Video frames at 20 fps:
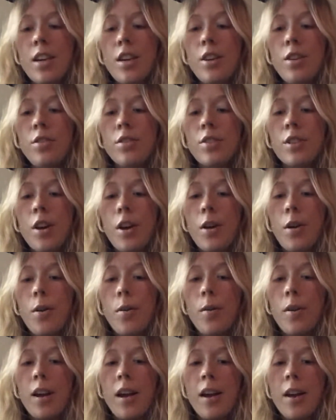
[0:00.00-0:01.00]

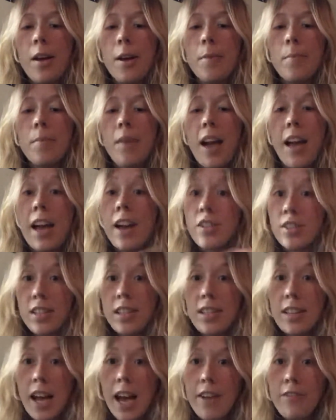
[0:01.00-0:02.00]
So I actually
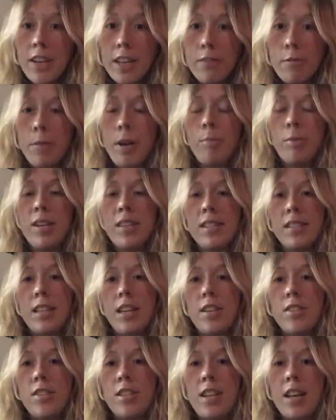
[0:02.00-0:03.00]
haven't given my
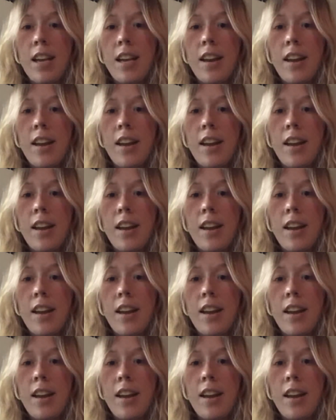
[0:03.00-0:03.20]
presentation yet.